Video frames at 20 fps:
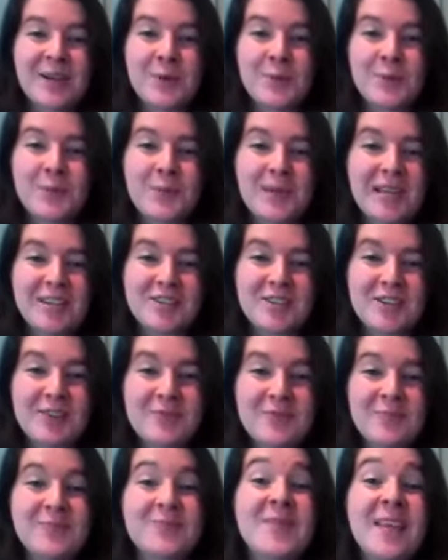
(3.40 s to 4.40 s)
Picture
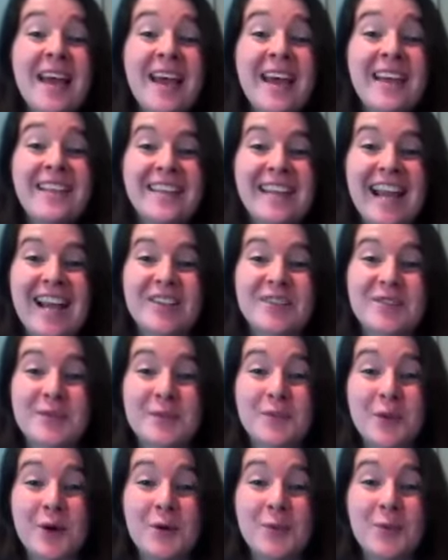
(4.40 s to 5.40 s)
the house
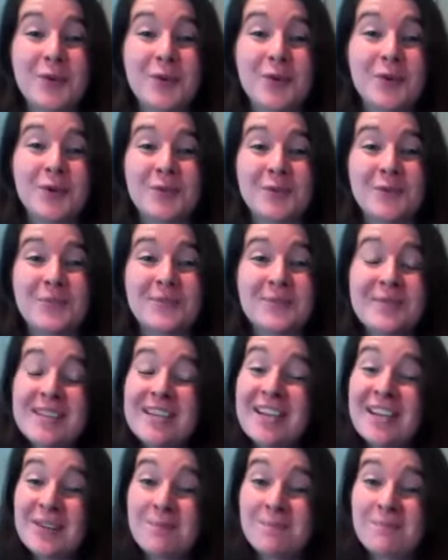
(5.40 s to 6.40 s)
from Home Alone.
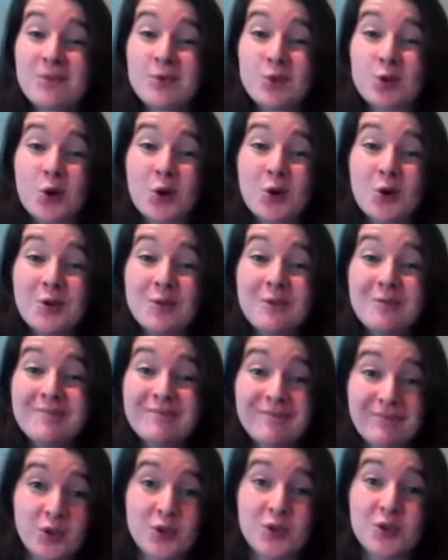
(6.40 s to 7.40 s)
Tall,
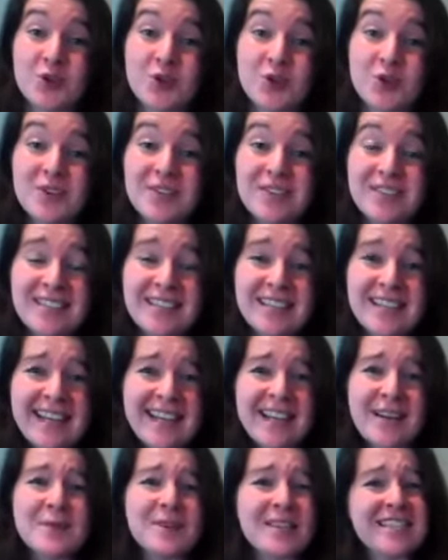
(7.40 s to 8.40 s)
good doors,
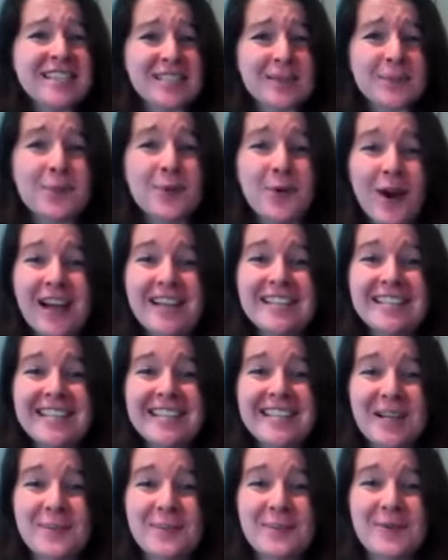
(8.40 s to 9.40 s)
and with a
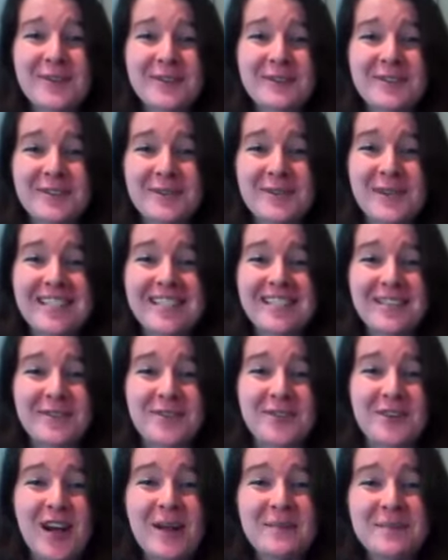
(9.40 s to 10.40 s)
surprising number of defensive
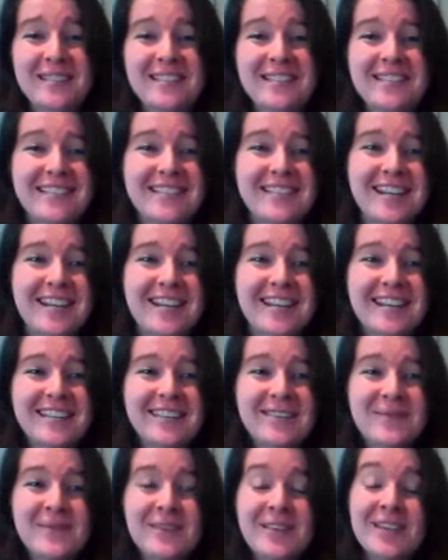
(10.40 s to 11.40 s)
traps inside.
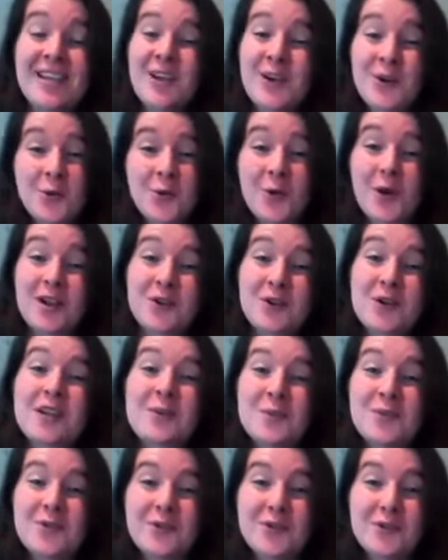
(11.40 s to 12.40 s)
One quick
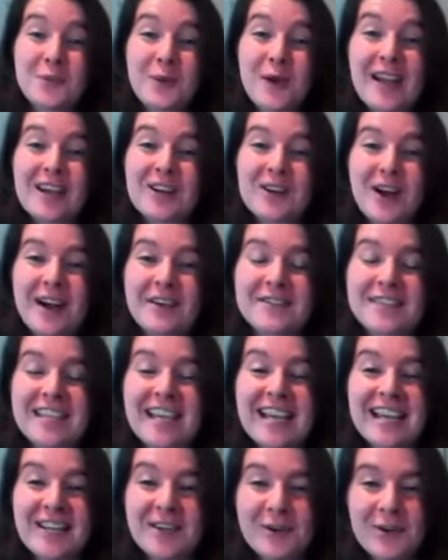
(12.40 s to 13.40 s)
move by a crafty
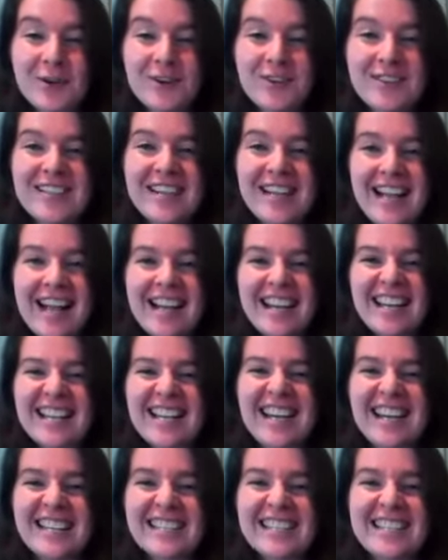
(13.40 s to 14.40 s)
8-year-old, and
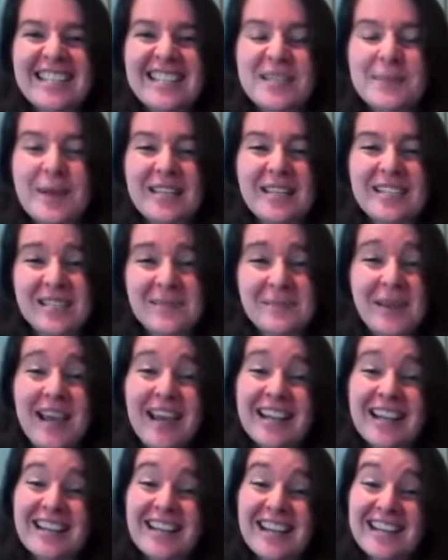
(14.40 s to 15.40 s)
any unsuspecting
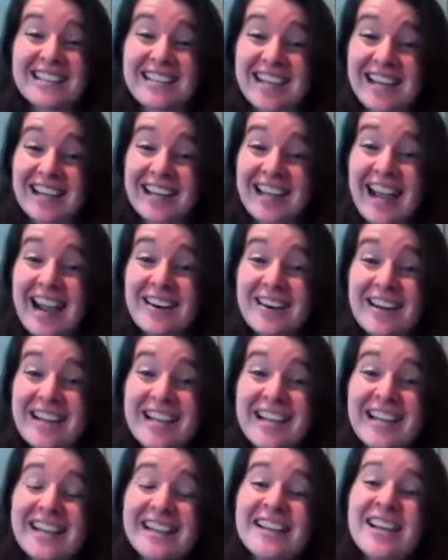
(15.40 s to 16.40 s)
bad guys like Harry
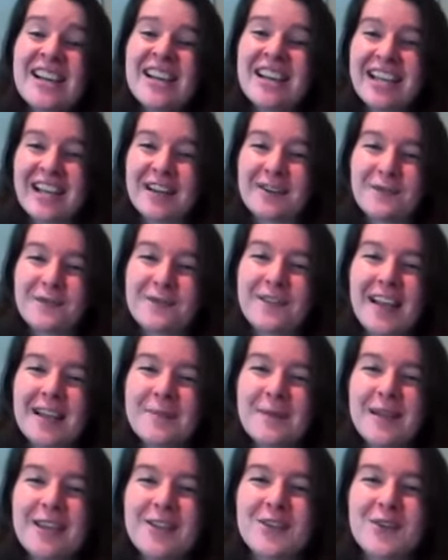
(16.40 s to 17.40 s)
here get a
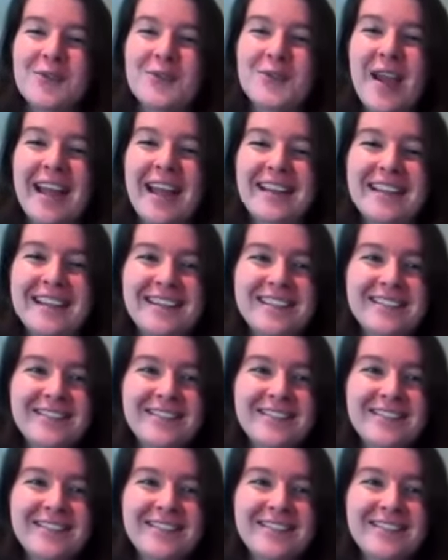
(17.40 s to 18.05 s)
flaming new haircut.